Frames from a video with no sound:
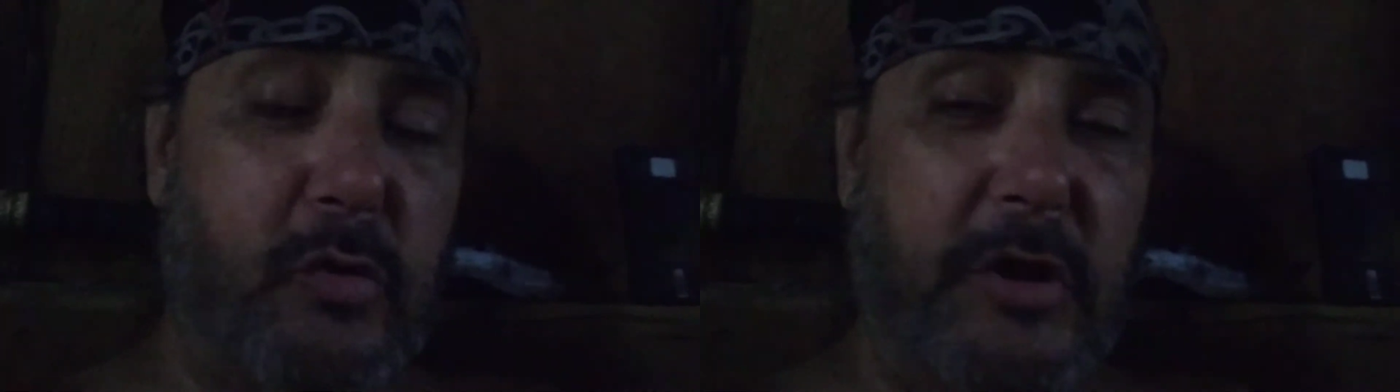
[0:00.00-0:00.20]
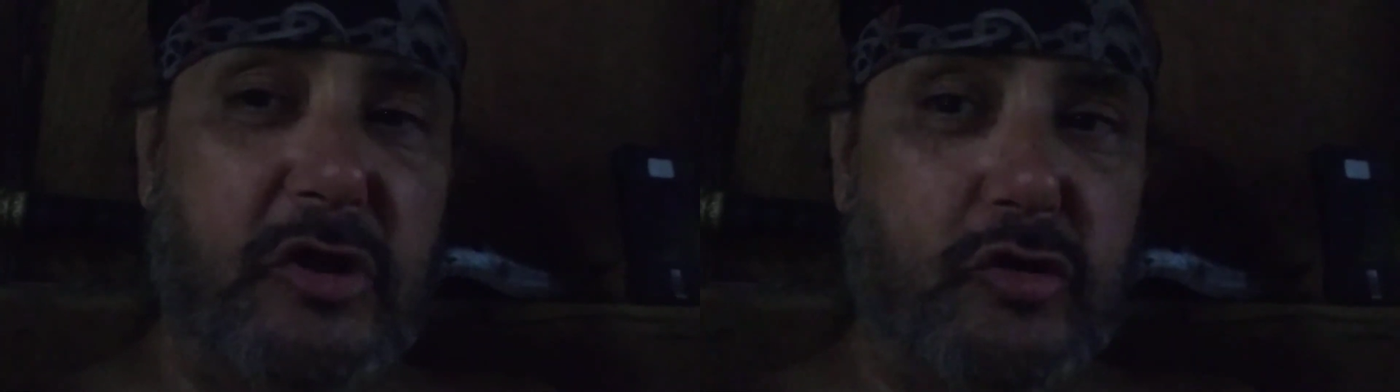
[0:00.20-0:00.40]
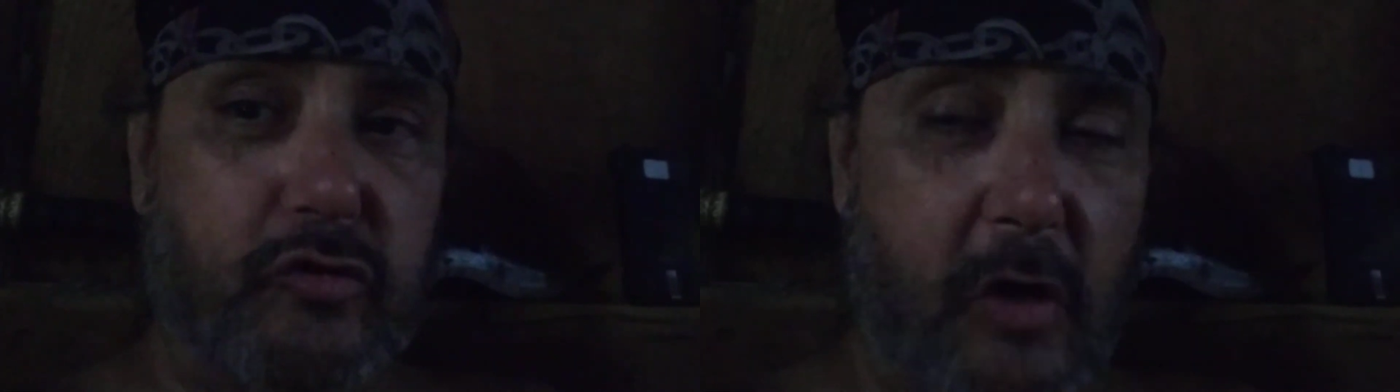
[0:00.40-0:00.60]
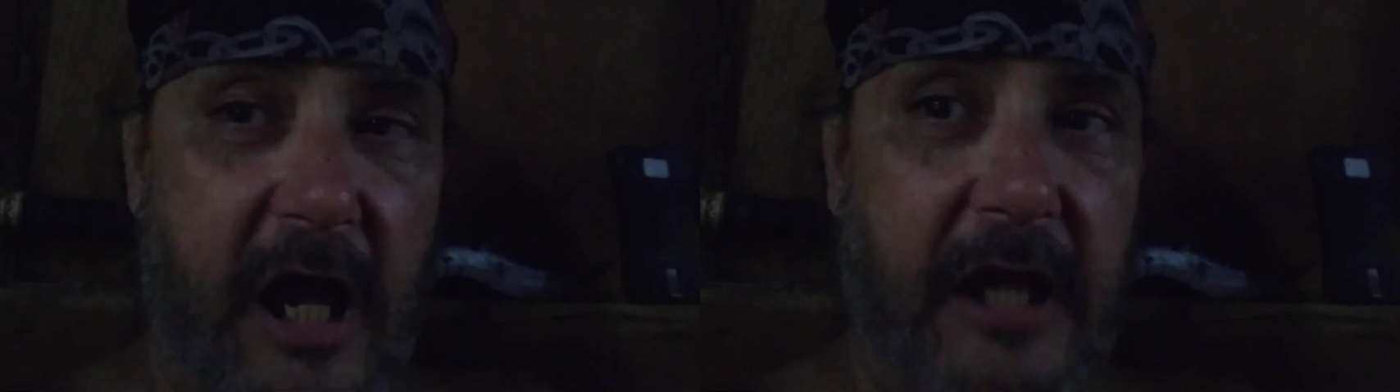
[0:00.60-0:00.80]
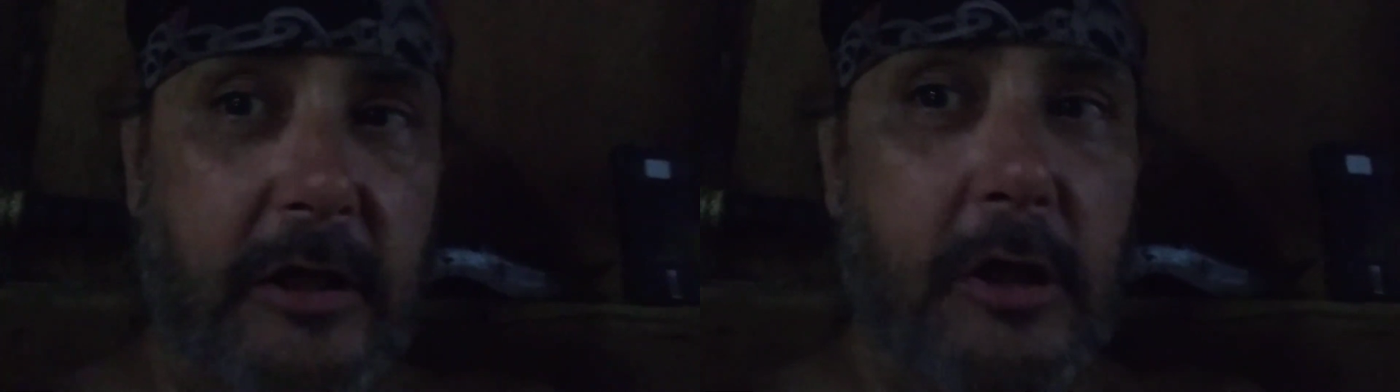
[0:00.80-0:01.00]
going to
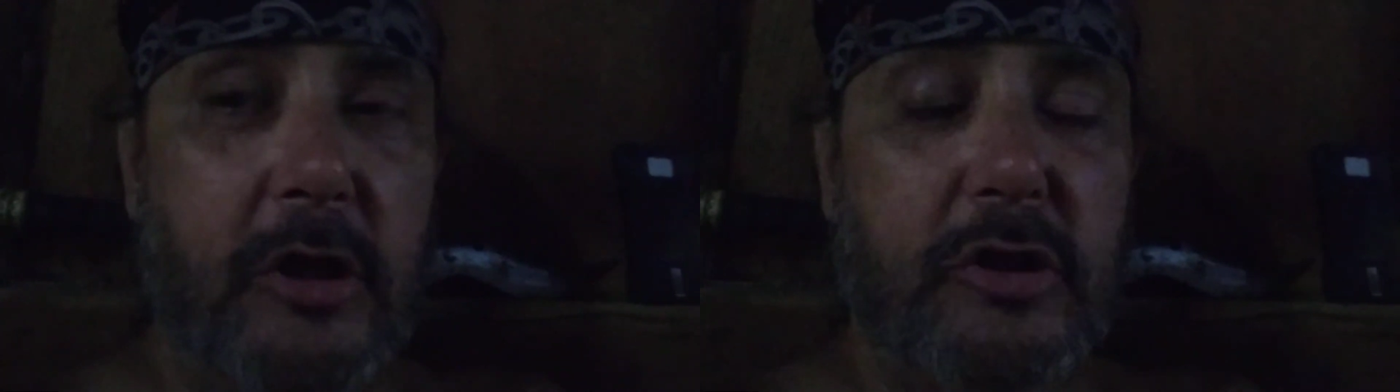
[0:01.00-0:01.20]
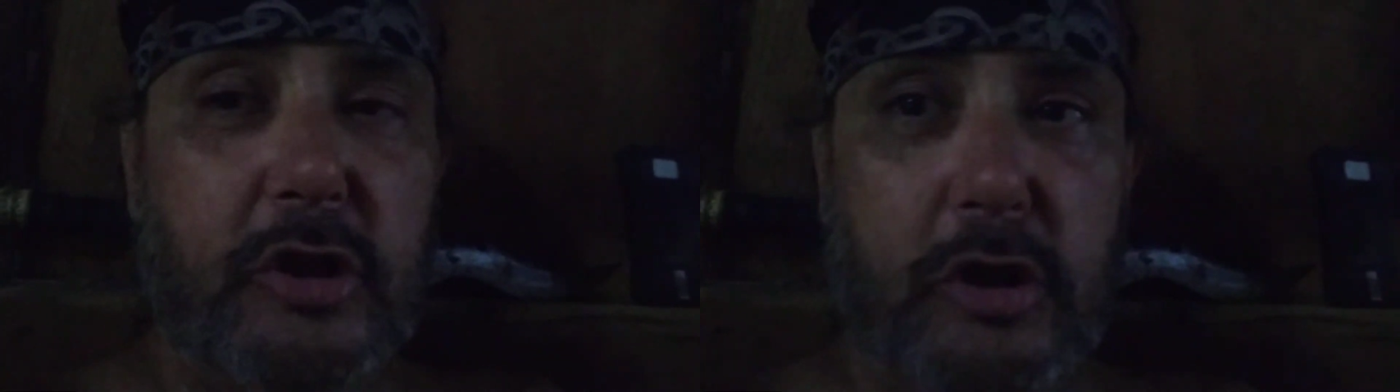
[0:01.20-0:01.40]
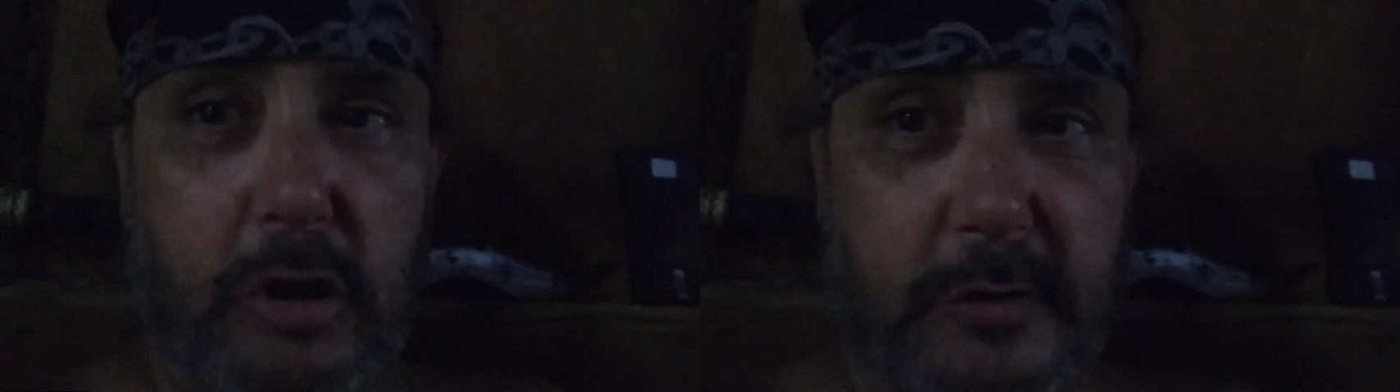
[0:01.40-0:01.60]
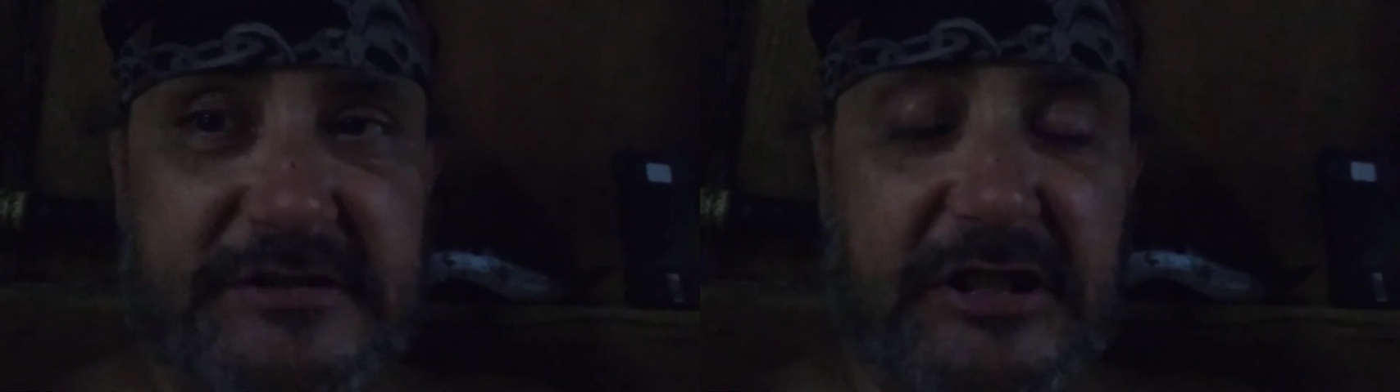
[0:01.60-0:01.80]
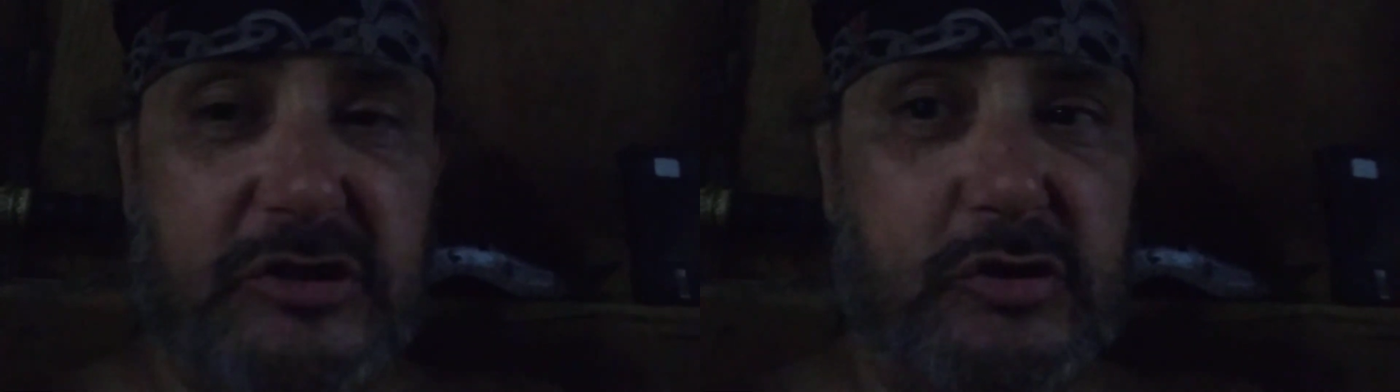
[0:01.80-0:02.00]
try to
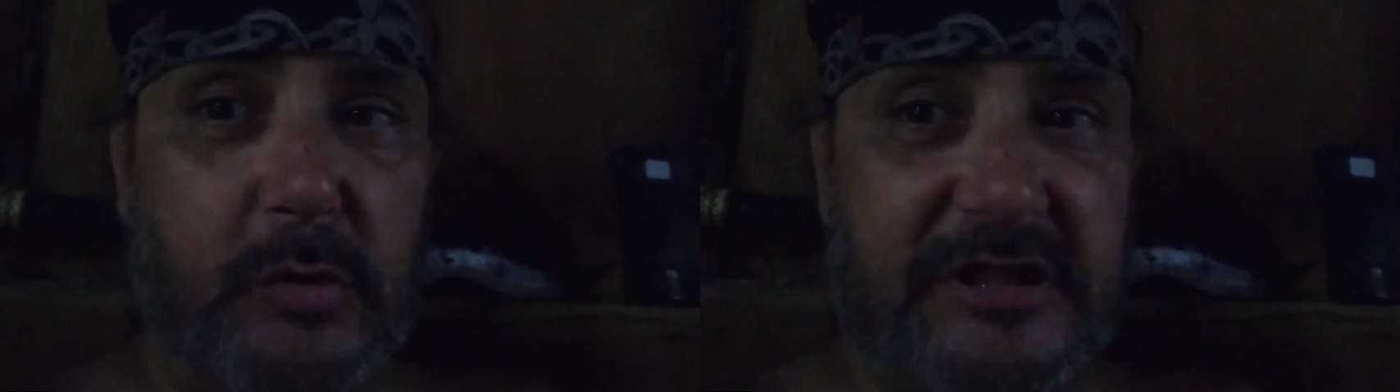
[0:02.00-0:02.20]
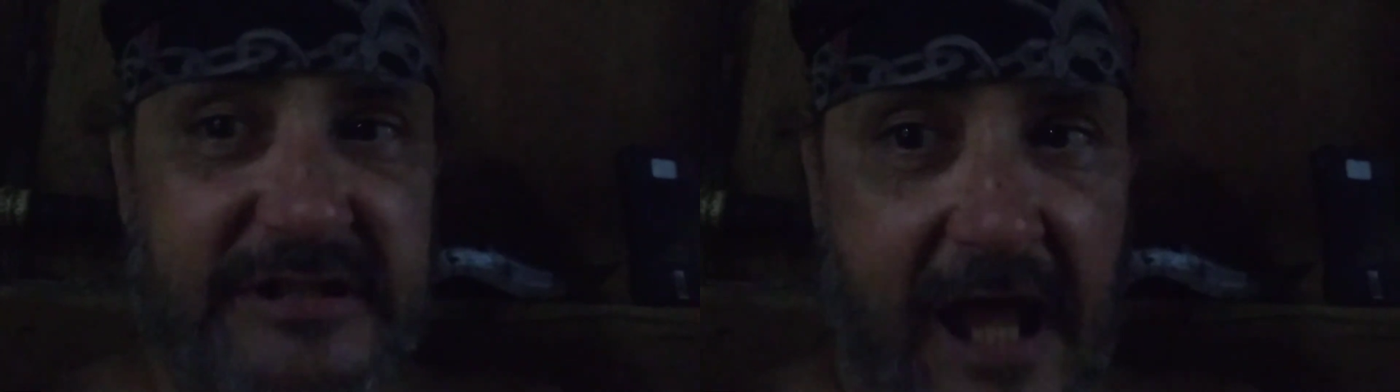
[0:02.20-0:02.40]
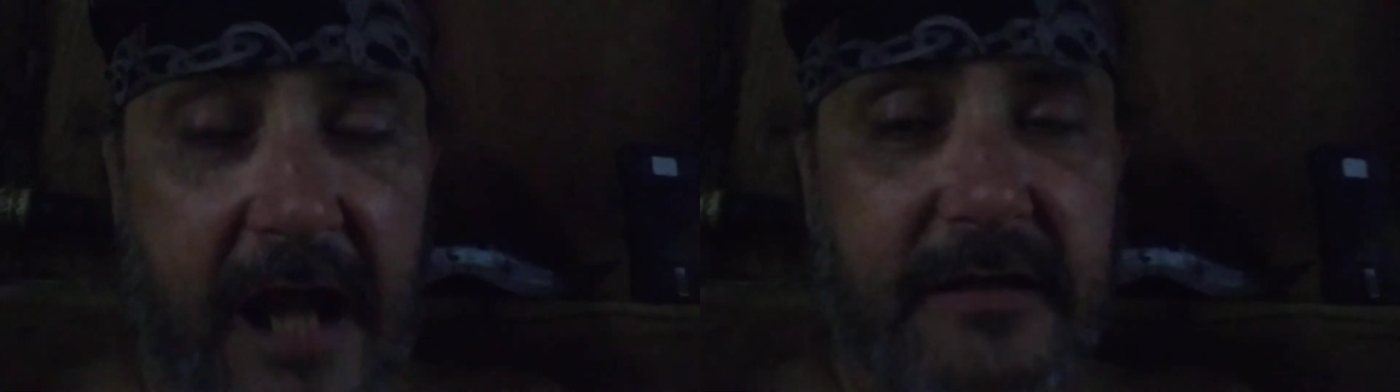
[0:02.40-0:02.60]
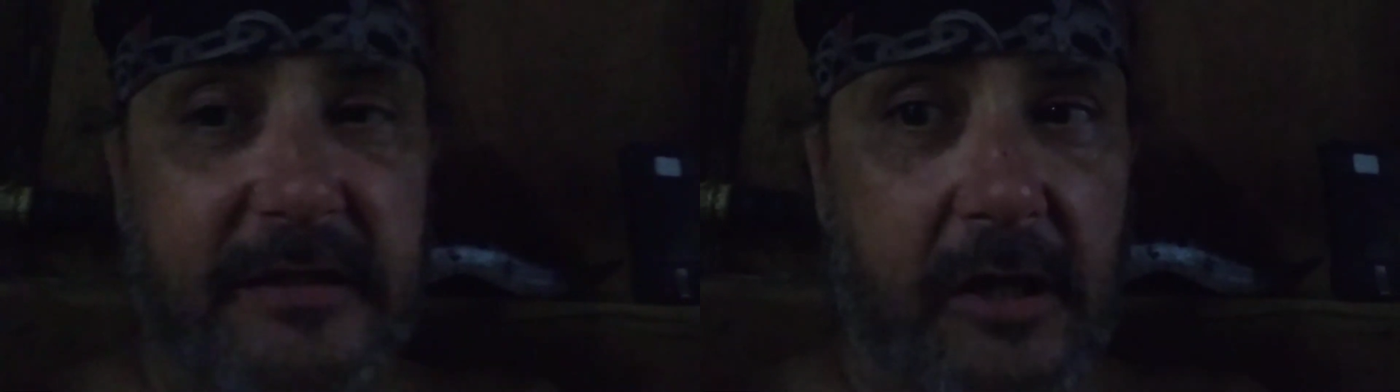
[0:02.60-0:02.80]
use it to attack the